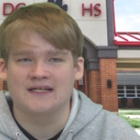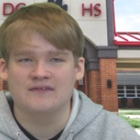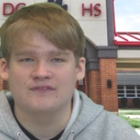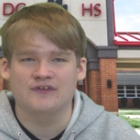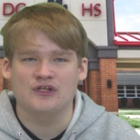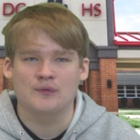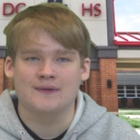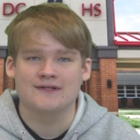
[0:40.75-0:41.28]

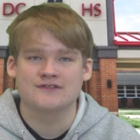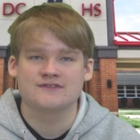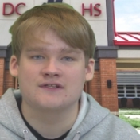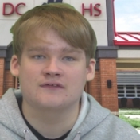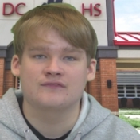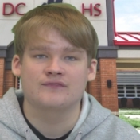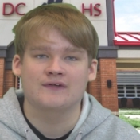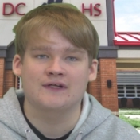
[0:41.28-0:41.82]
giving you
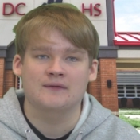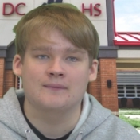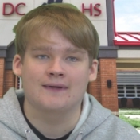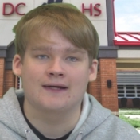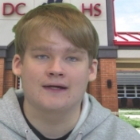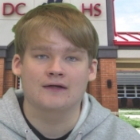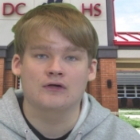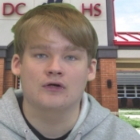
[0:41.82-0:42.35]
instant
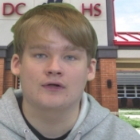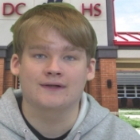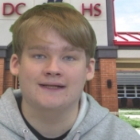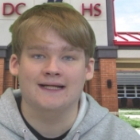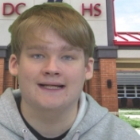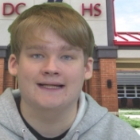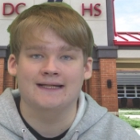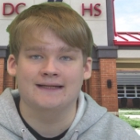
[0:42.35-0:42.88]
feedback on
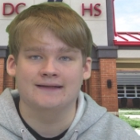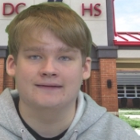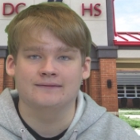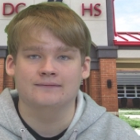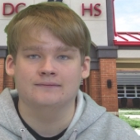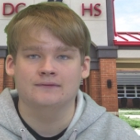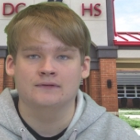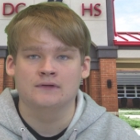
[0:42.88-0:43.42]
getting in.